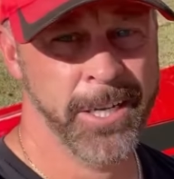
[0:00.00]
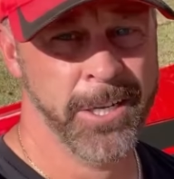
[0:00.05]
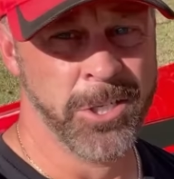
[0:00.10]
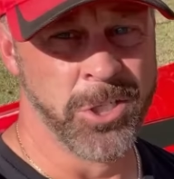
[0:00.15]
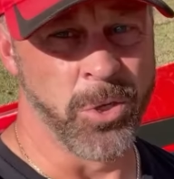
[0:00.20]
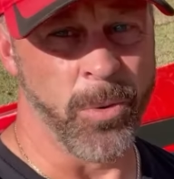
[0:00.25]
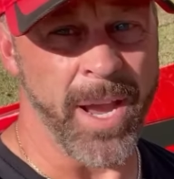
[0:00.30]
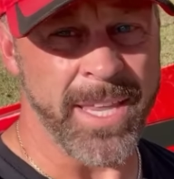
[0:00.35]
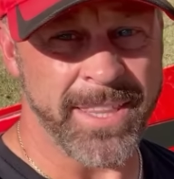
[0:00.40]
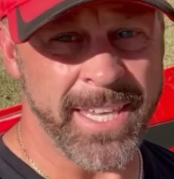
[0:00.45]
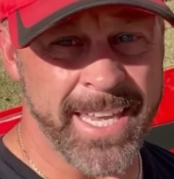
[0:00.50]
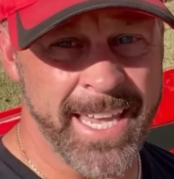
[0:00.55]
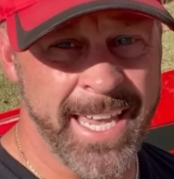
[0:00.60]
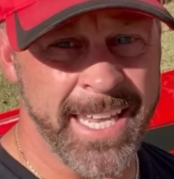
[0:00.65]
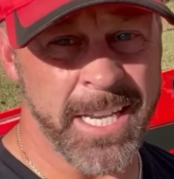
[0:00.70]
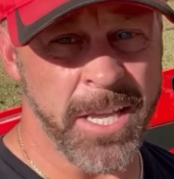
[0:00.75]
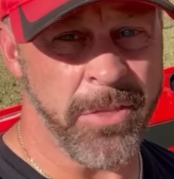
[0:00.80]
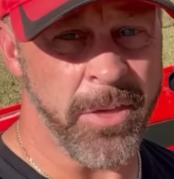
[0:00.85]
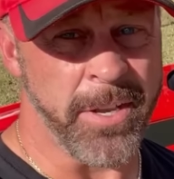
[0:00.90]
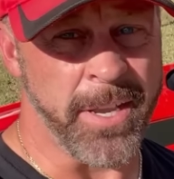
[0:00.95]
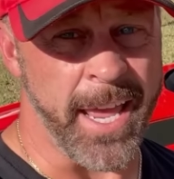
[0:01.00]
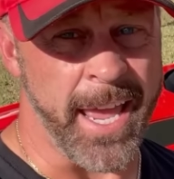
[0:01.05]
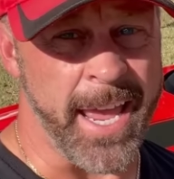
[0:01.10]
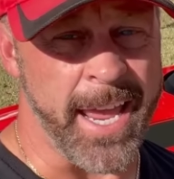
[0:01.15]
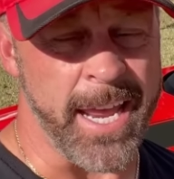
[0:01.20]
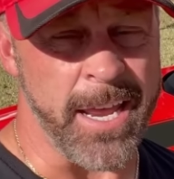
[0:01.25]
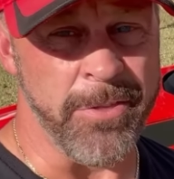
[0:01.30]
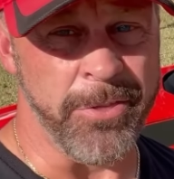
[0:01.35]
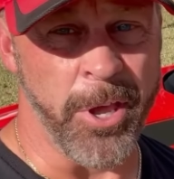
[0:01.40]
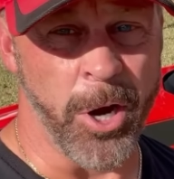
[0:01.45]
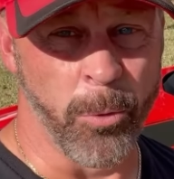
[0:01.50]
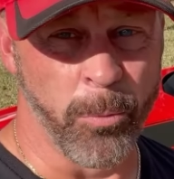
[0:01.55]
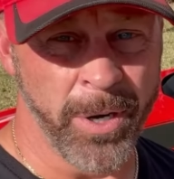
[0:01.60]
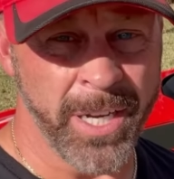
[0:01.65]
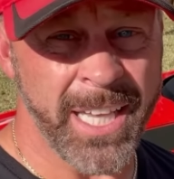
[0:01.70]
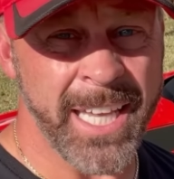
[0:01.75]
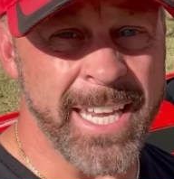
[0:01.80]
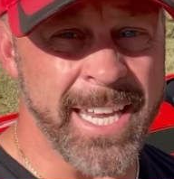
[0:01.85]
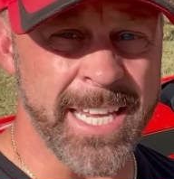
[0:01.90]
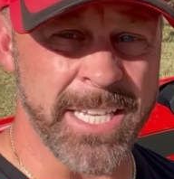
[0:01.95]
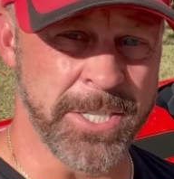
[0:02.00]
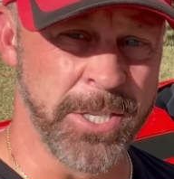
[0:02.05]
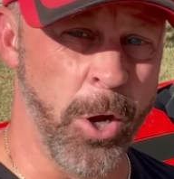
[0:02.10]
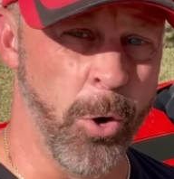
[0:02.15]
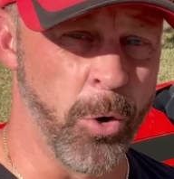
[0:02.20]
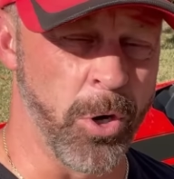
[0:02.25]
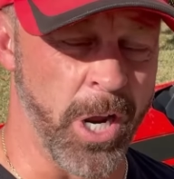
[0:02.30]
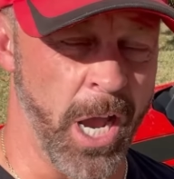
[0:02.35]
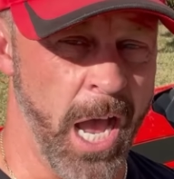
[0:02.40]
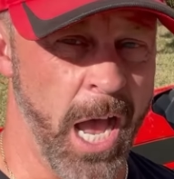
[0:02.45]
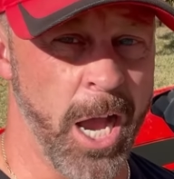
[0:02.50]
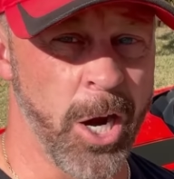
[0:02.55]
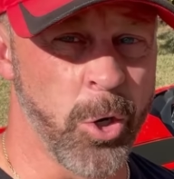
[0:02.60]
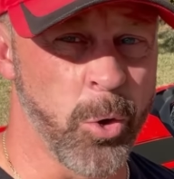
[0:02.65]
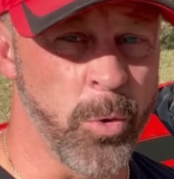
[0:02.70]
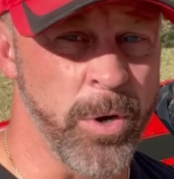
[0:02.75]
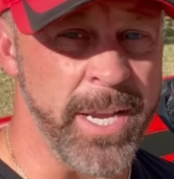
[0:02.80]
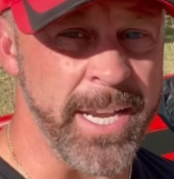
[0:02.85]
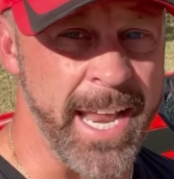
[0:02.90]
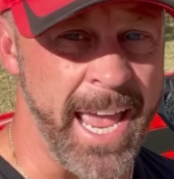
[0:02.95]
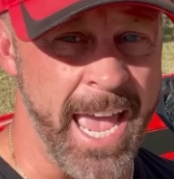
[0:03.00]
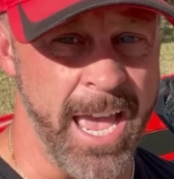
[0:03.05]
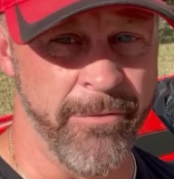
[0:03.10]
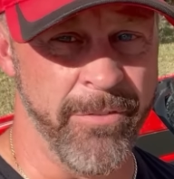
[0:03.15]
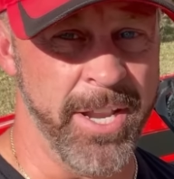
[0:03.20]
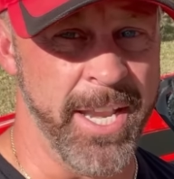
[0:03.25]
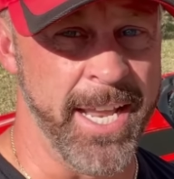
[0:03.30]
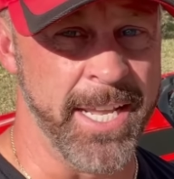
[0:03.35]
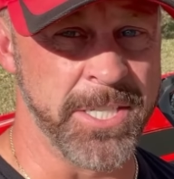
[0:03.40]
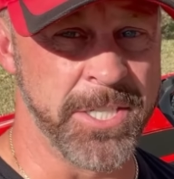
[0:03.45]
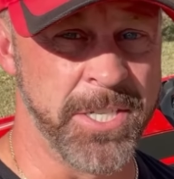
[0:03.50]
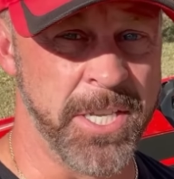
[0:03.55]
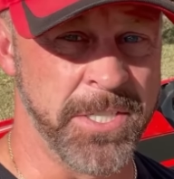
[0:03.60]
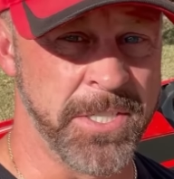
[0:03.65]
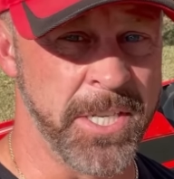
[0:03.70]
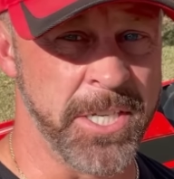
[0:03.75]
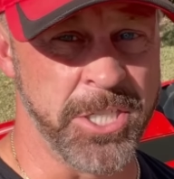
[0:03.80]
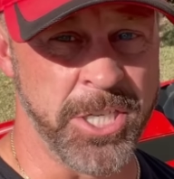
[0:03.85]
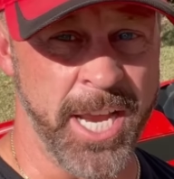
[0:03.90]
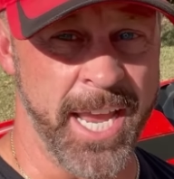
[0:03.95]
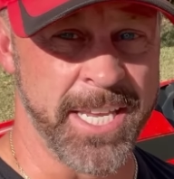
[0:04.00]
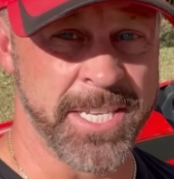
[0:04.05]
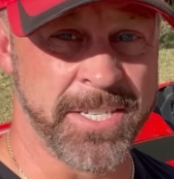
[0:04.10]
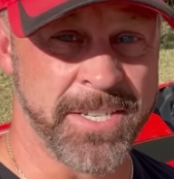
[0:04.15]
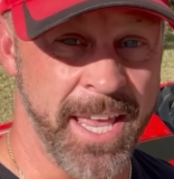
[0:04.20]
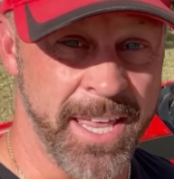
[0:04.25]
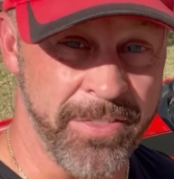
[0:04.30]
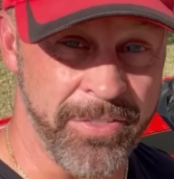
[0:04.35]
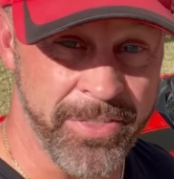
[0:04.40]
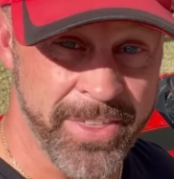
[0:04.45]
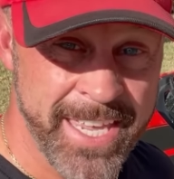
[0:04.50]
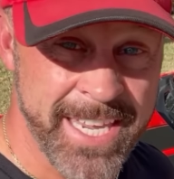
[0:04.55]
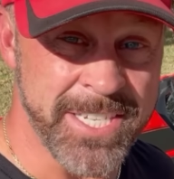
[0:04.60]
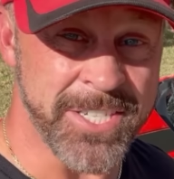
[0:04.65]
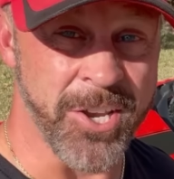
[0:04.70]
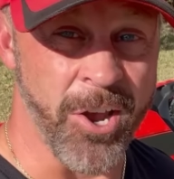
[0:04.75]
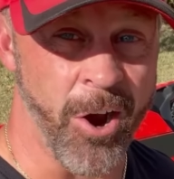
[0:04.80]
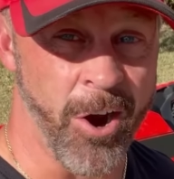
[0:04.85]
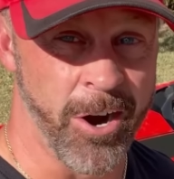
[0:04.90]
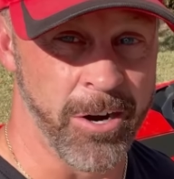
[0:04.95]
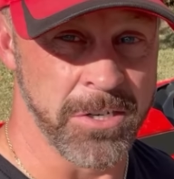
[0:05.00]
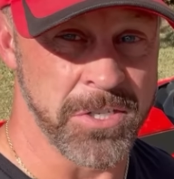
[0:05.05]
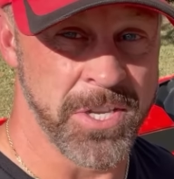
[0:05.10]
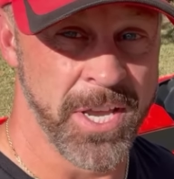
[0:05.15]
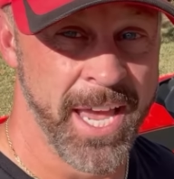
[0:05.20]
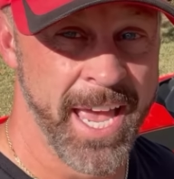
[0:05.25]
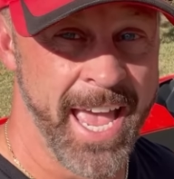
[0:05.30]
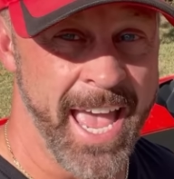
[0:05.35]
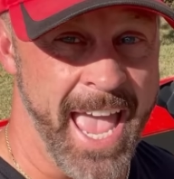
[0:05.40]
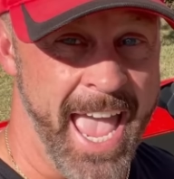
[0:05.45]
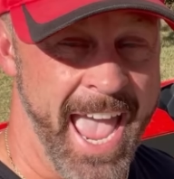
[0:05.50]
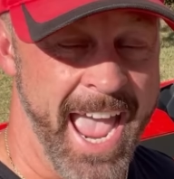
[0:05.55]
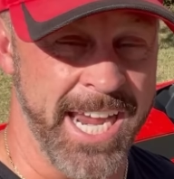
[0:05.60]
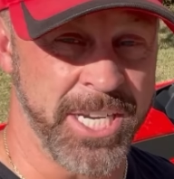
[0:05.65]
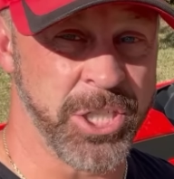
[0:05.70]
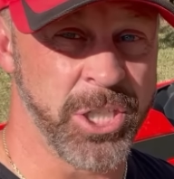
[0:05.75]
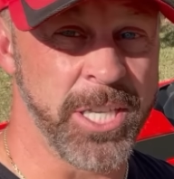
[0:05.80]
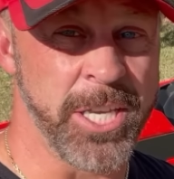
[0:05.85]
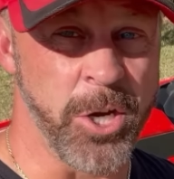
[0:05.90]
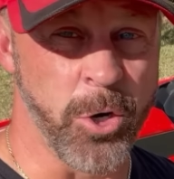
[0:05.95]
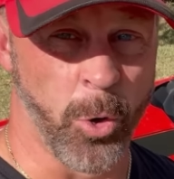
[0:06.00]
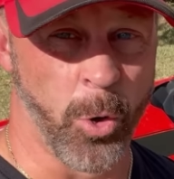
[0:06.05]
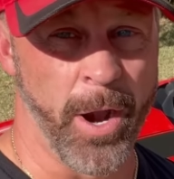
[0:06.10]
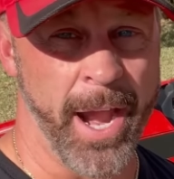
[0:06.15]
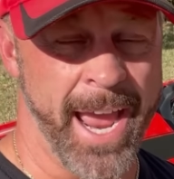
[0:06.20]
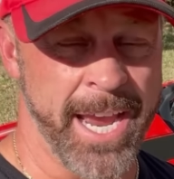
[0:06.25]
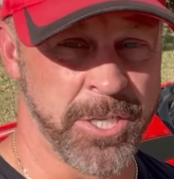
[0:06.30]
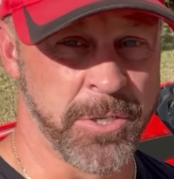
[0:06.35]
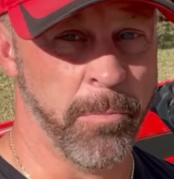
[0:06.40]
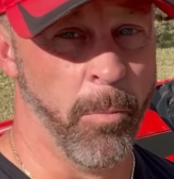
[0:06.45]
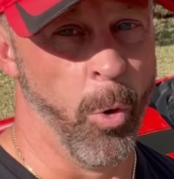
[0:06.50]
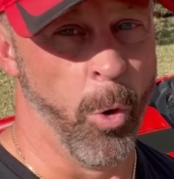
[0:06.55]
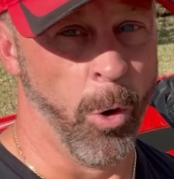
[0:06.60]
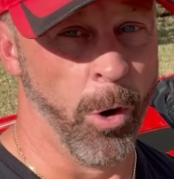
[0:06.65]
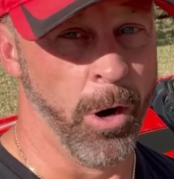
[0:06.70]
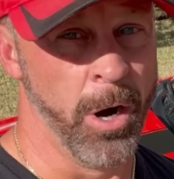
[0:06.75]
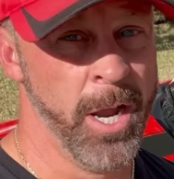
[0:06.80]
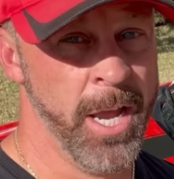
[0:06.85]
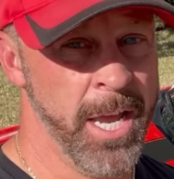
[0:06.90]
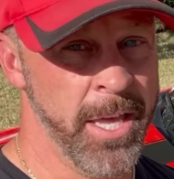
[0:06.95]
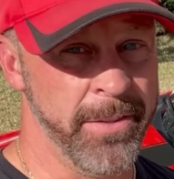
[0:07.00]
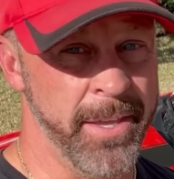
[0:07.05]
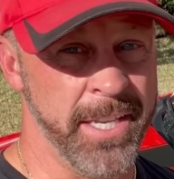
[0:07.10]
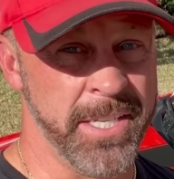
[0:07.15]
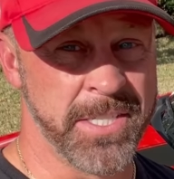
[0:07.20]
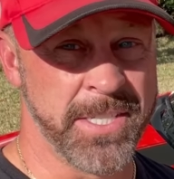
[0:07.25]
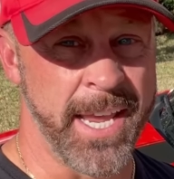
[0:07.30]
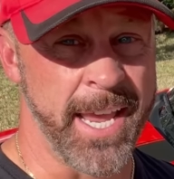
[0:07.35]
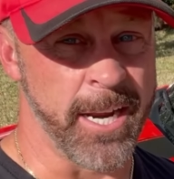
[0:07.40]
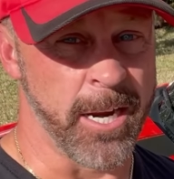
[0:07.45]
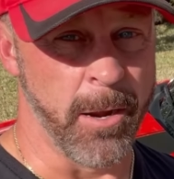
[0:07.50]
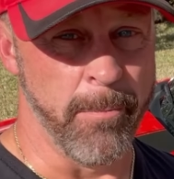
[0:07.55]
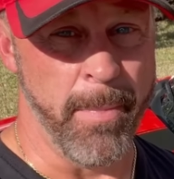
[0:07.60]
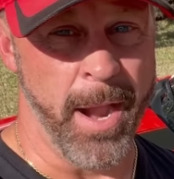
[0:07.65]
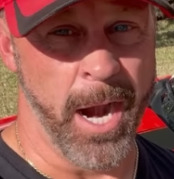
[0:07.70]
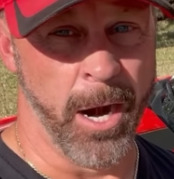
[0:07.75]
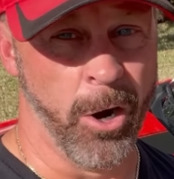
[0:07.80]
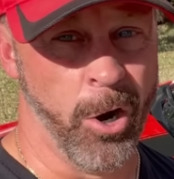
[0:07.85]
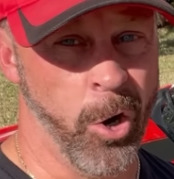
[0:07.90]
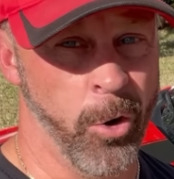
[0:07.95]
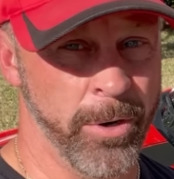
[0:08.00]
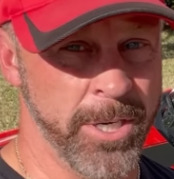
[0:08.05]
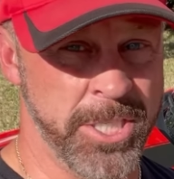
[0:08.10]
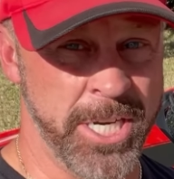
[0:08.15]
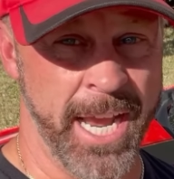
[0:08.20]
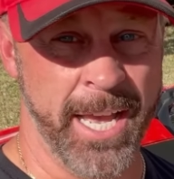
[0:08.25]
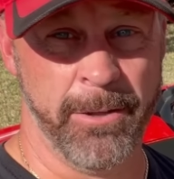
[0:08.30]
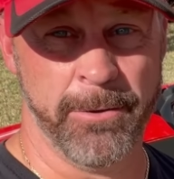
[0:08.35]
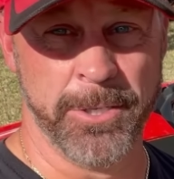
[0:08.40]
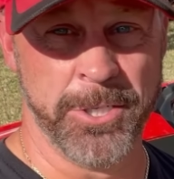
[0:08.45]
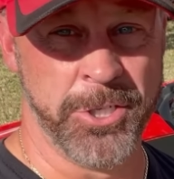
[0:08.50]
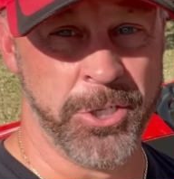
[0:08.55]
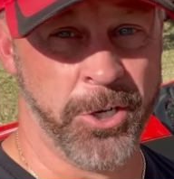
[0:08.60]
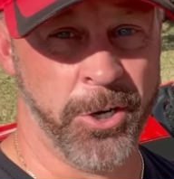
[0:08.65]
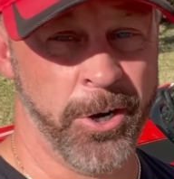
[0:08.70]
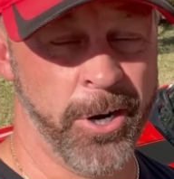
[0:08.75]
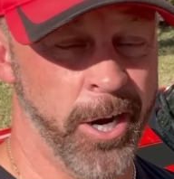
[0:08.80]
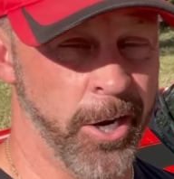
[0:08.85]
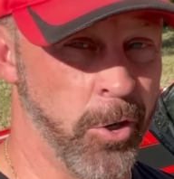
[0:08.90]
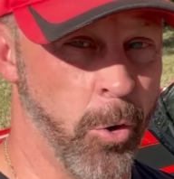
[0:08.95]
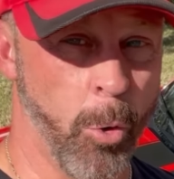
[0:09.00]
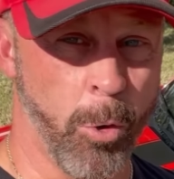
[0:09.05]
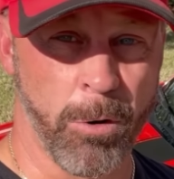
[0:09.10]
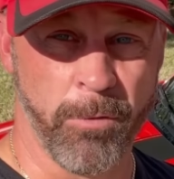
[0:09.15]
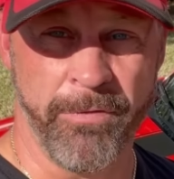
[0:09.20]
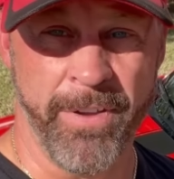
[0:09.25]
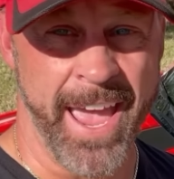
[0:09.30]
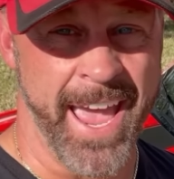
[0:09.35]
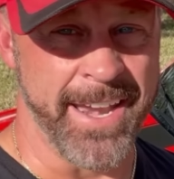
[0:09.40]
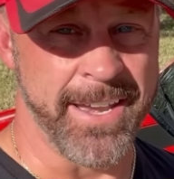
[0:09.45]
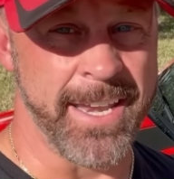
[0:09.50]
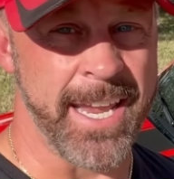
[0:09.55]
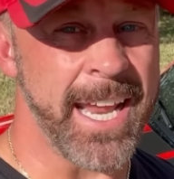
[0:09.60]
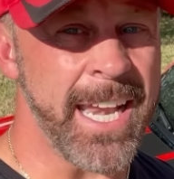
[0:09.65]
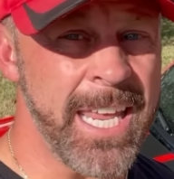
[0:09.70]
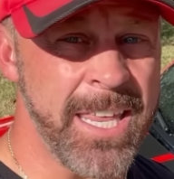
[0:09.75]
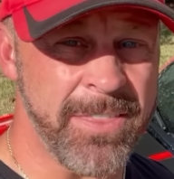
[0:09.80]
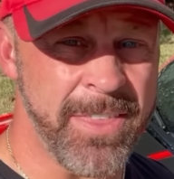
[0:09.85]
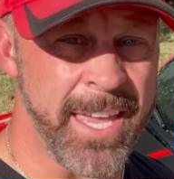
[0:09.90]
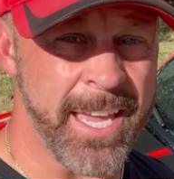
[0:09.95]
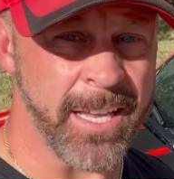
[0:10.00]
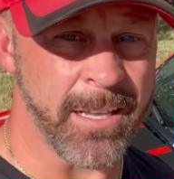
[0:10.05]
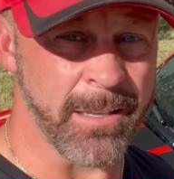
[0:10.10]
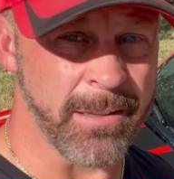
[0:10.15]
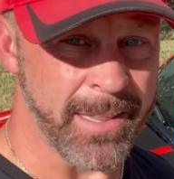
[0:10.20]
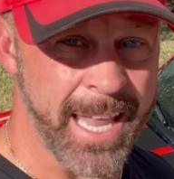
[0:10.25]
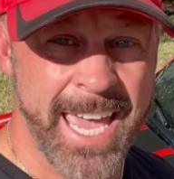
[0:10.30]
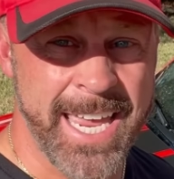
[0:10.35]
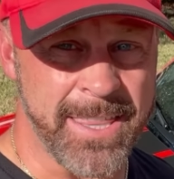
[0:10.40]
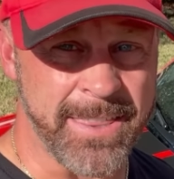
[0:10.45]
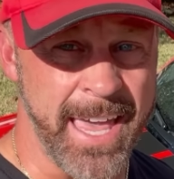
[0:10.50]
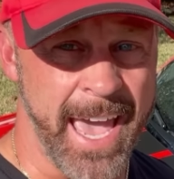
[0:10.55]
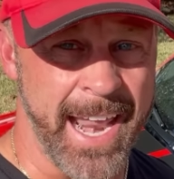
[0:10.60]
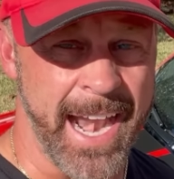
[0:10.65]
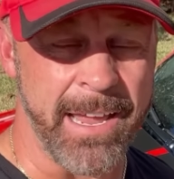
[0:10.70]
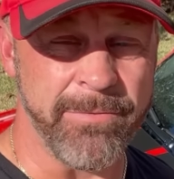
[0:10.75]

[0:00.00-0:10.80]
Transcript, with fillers: So at the end of the day, there really is no concrete evidence to suggest that these cars actually crash more than, say, a Camaro, a Challenger, a Corvette, anything like that.